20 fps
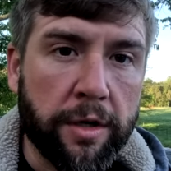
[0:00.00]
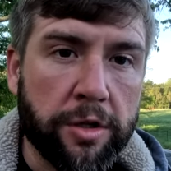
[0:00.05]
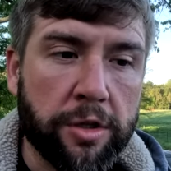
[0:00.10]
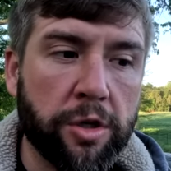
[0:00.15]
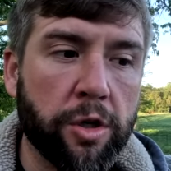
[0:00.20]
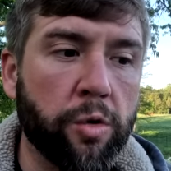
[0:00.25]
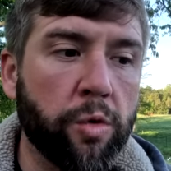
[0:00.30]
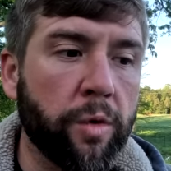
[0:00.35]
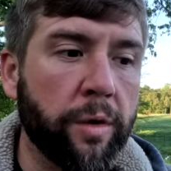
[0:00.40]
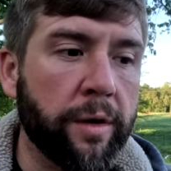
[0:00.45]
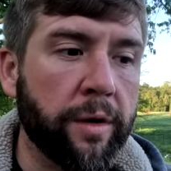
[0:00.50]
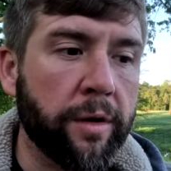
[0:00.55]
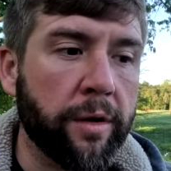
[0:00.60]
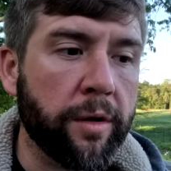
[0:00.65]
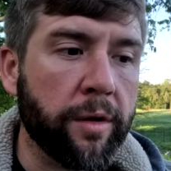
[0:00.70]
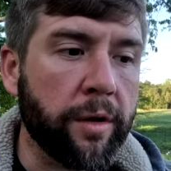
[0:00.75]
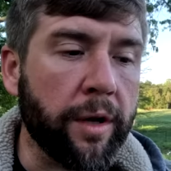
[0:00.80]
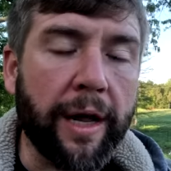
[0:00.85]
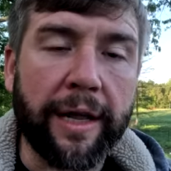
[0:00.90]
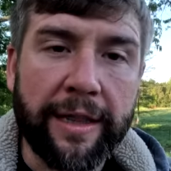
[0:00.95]
So
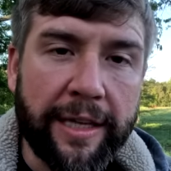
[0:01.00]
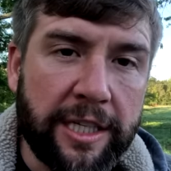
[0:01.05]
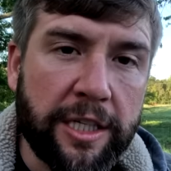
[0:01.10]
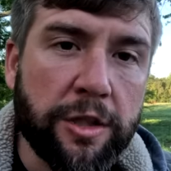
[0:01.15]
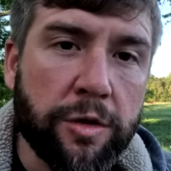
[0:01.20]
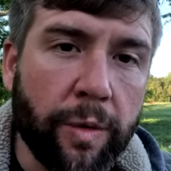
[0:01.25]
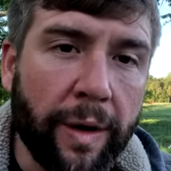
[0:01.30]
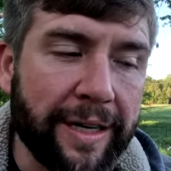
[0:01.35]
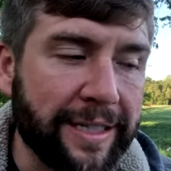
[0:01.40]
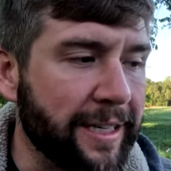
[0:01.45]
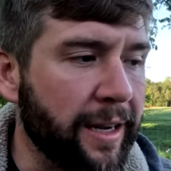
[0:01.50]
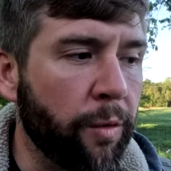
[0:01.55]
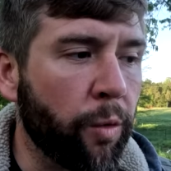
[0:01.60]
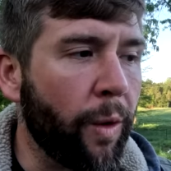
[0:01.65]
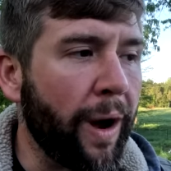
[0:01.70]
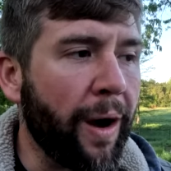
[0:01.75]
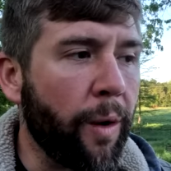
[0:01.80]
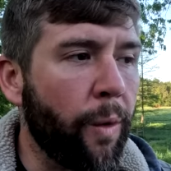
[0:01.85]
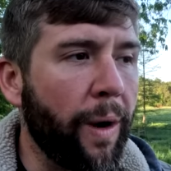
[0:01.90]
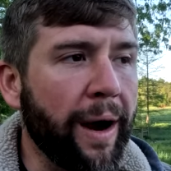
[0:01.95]
this is why I say,
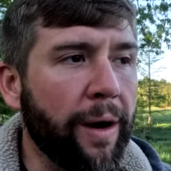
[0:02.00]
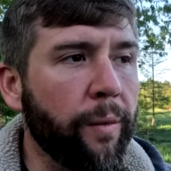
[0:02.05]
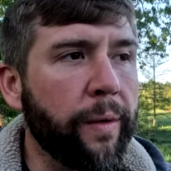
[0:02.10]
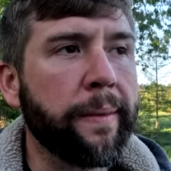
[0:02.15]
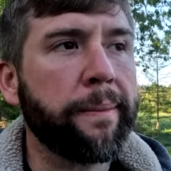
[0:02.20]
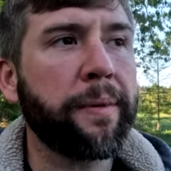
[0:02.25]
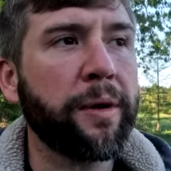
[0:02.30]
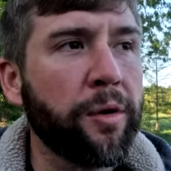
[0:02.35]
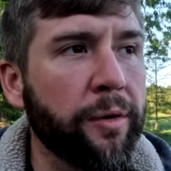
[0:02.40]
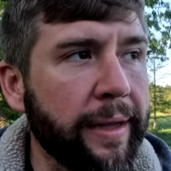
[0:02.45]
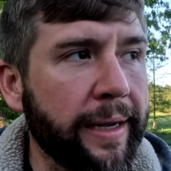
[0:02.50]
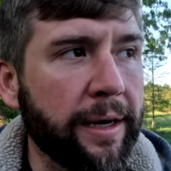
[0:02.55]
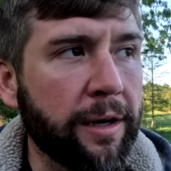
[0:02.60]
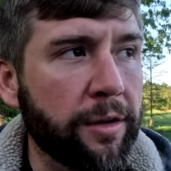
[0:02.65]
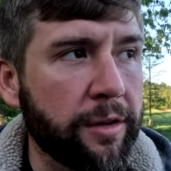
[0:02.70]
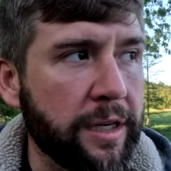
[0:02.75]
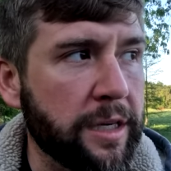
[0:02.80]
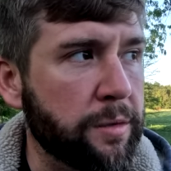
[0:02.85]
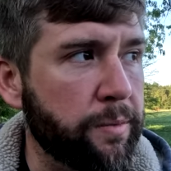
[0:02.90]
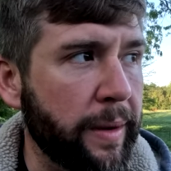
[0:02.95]
why, why are we building
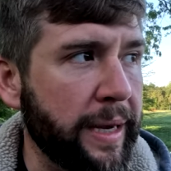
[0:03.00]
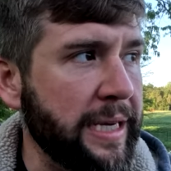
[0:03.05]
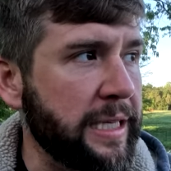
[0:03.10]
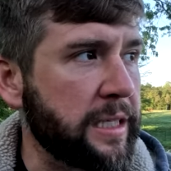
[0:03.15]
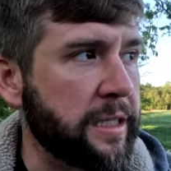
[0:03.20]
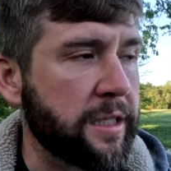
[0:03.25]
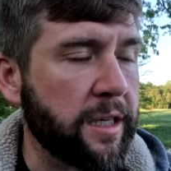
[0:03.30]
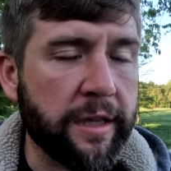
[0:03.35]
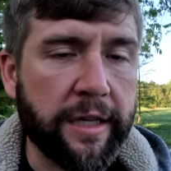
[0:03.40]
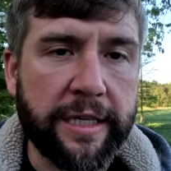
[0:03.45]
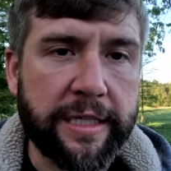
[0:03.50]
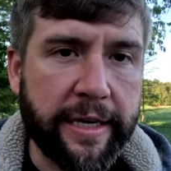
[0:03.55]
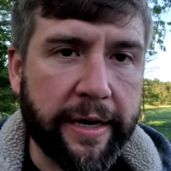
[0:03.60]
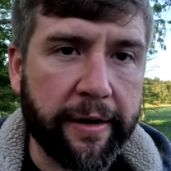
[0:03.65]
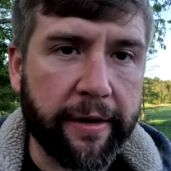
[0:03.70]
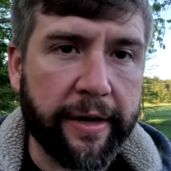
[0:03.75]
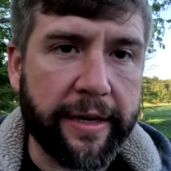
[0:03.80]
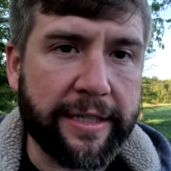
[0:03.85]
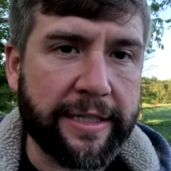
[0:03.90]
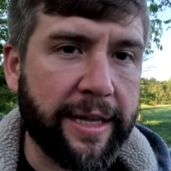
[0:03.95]
all these bases in these
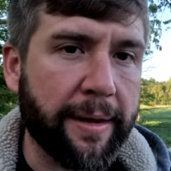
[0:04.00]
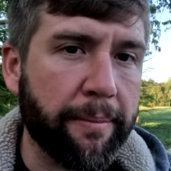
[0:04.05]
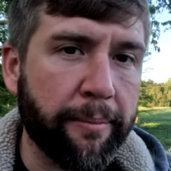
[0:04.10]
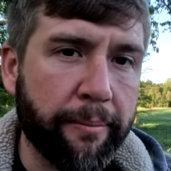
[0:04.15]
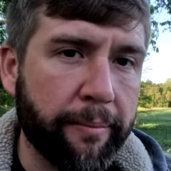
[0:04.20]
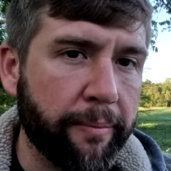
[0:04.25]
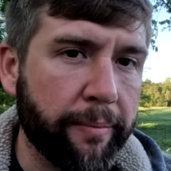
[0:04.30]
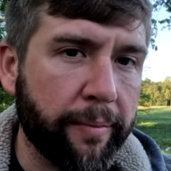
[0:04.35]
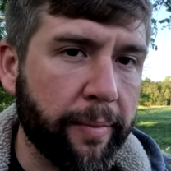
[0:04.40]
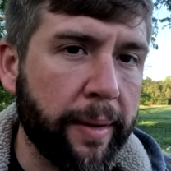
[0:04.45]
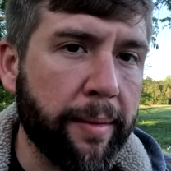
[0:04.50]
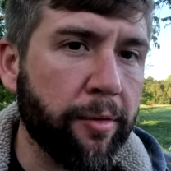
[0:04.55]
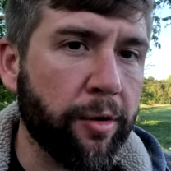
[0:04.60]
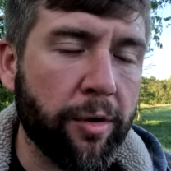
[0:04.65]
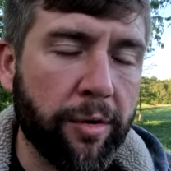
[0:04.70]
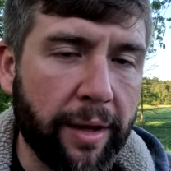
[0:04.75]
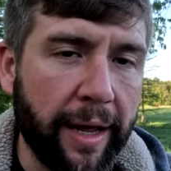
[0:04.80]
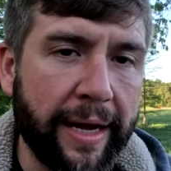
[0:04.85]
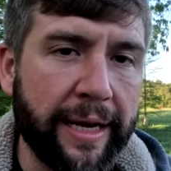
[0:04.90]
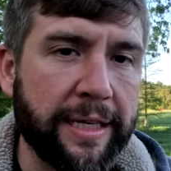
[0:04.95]
areas that people
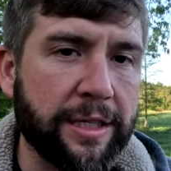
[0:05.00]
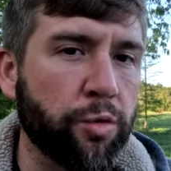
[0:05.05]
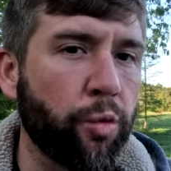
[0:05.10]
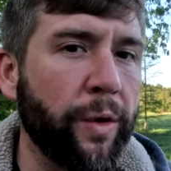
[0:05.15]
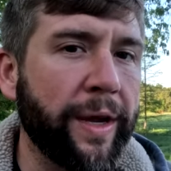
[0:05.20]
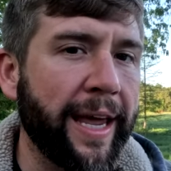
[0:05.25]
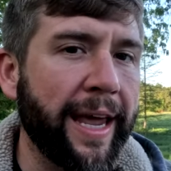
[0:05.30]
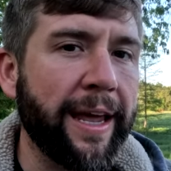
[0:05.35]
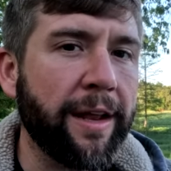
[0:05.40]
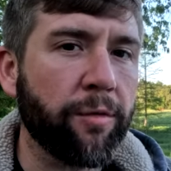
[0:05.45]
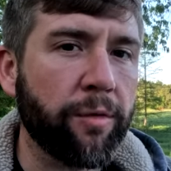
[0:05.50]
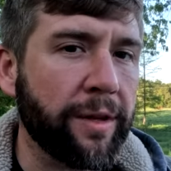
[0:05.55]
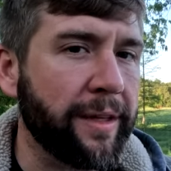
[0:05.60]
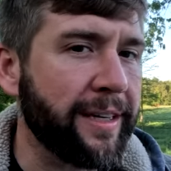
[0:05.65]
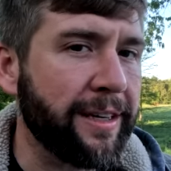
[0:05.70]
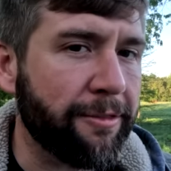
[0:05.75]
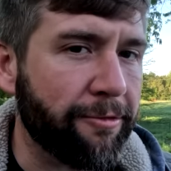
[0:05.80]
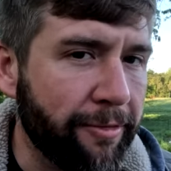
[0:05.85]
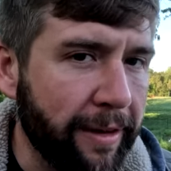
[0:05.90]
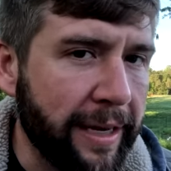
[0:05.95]
don't like us. We can't
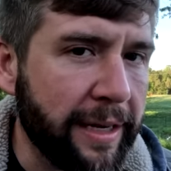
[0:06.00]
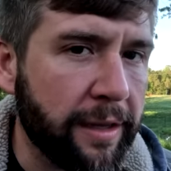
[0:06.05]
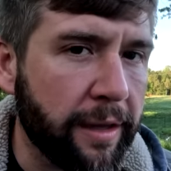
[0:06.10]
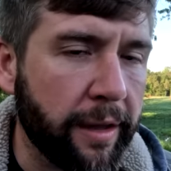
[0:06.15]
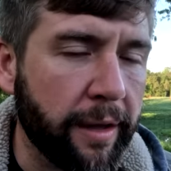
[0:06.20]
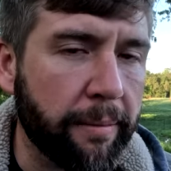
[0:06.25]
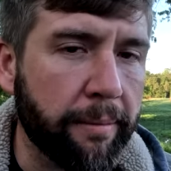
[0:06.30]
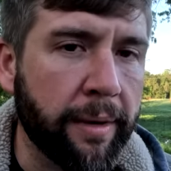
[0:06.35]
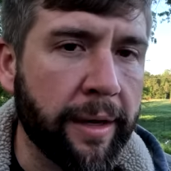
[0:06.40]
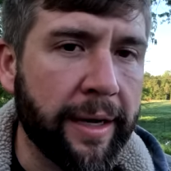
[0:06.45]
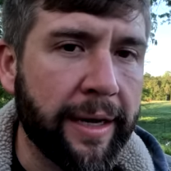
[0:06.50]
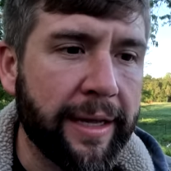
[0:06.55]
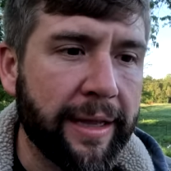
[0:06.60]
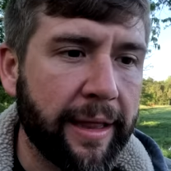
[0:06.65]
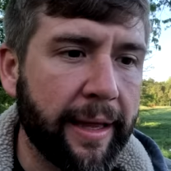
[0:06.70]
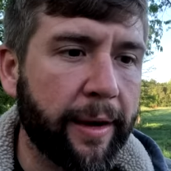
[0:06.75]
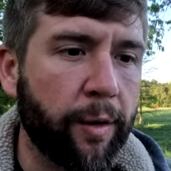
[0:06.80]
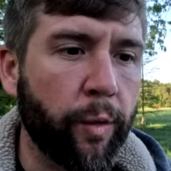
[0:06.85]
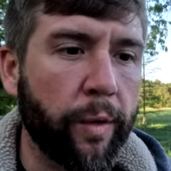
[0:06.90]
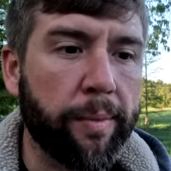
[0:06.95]
really defend them
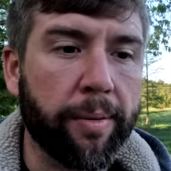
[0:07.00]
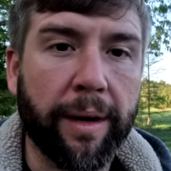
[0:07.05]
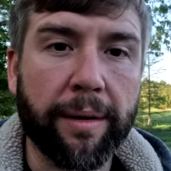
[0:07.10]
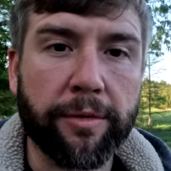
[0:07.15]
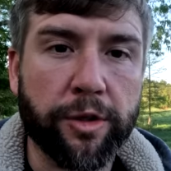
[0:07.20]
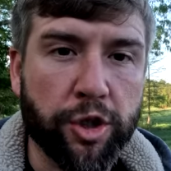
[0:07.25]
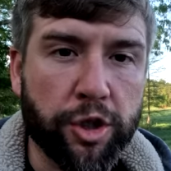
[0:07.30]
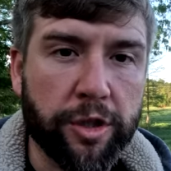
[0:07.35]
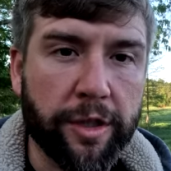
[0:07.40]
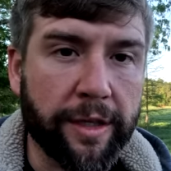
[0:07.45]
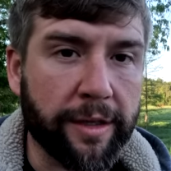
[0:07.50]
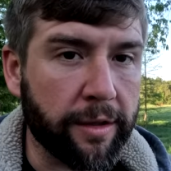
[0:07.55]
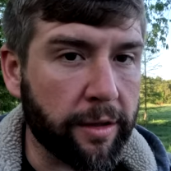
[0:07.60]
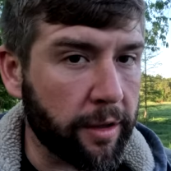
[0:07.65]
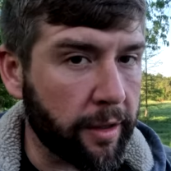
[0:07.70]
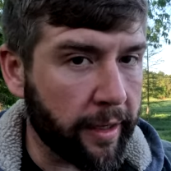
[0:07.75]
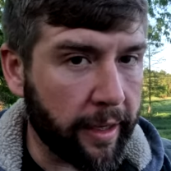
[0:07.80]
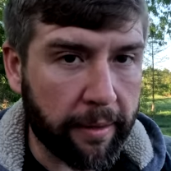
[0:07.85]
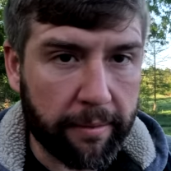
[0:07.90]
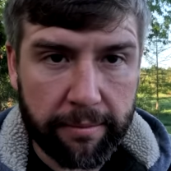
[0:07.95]
like we probably should.
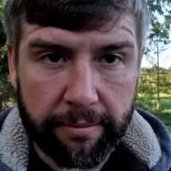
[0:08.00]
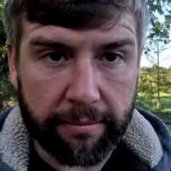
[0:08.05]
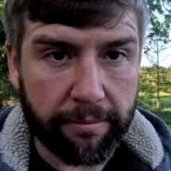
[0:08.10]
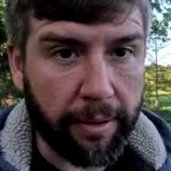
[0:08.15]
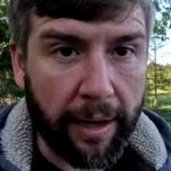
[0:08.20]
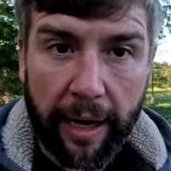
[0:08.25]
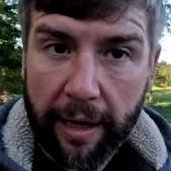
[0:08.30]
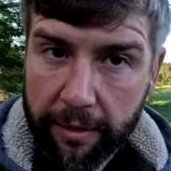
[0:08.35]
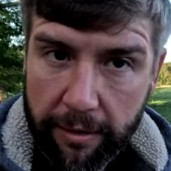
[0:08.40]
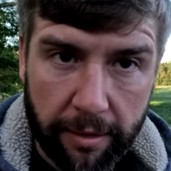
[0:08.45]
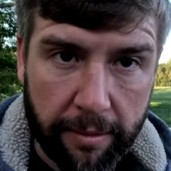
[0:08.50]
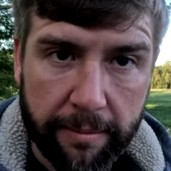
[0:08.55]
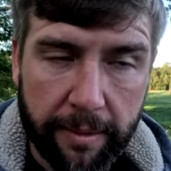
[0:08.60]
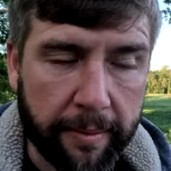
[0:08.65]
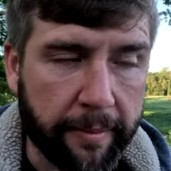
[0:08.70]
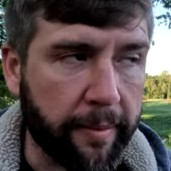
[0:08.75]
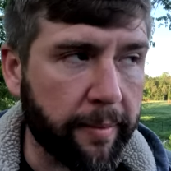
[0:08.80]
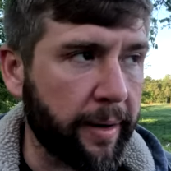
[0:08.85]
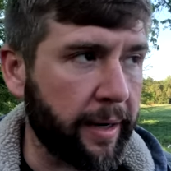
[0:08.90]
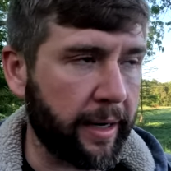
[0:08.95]
Look at
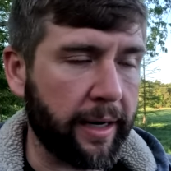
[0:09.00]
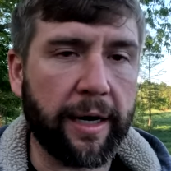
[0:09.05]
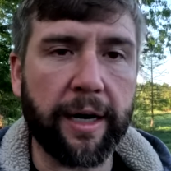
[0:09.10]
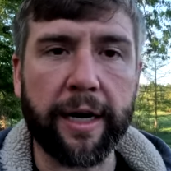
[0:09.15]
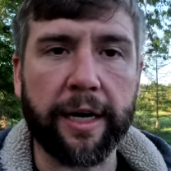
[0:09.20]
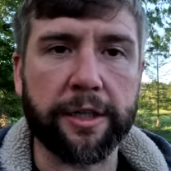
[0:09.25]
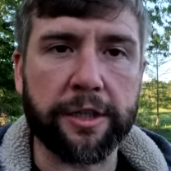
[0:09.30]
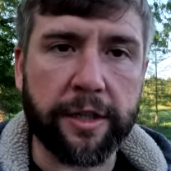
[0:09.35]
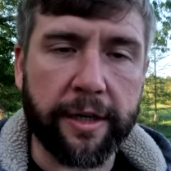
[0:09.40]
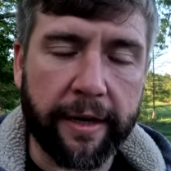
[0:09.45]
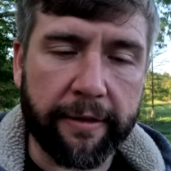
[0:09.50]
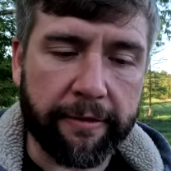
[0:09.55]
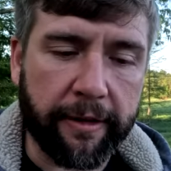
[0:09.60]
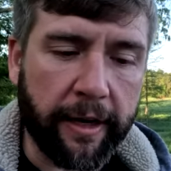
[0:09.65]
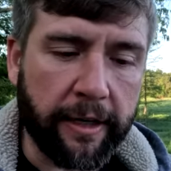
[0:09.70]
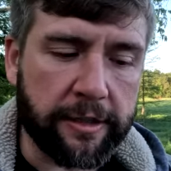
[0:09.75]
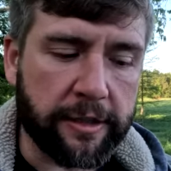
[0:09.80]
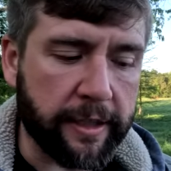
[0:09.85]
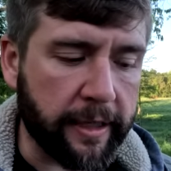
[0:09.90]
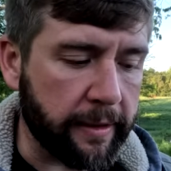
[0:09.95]
Bagram. I mean, my gosh, in
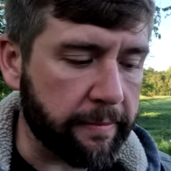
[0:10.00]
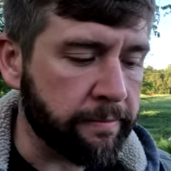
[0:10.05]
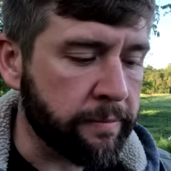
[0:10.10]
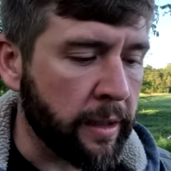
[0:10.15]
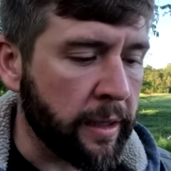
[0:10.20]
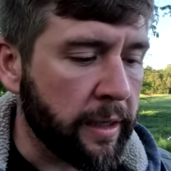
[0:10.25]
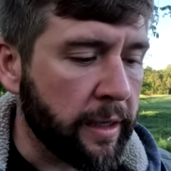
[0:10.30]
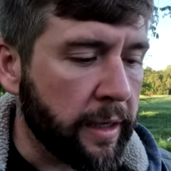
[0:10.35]
Afghanistan.